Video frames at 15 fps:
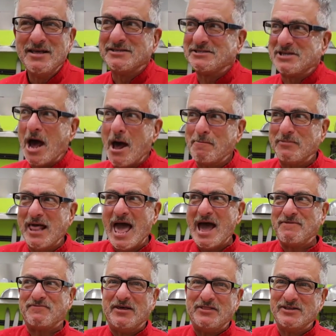Stop
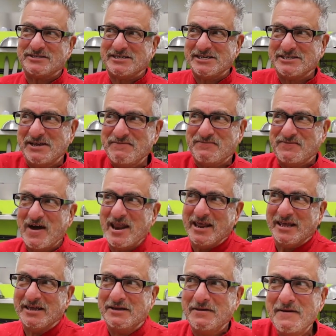laughing. This isn't
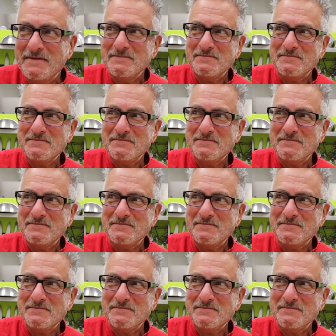funny.